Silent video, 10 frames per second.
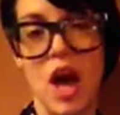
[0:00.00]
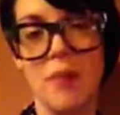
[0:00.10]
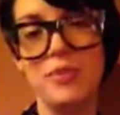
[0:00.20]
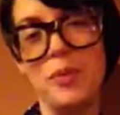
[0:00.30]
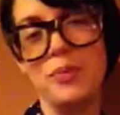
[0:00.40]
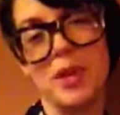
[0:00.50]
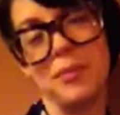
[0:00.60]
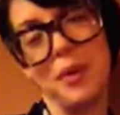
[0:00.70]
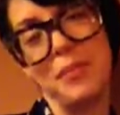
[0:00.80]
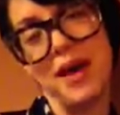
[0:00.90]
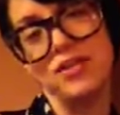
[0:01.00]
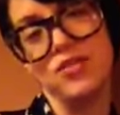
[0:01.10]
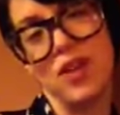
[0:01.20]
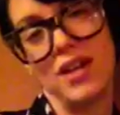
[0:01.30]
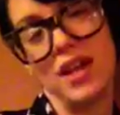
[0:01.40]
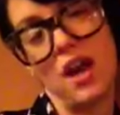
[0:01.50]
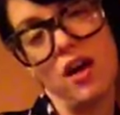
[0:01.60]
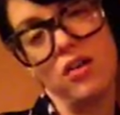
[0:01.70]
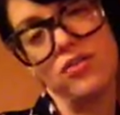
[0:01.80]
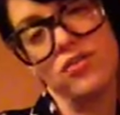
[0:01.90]
I'm doped up on meds right
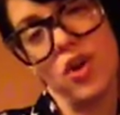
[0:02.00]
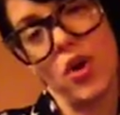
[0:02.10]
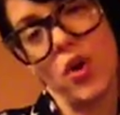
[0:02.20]
now, so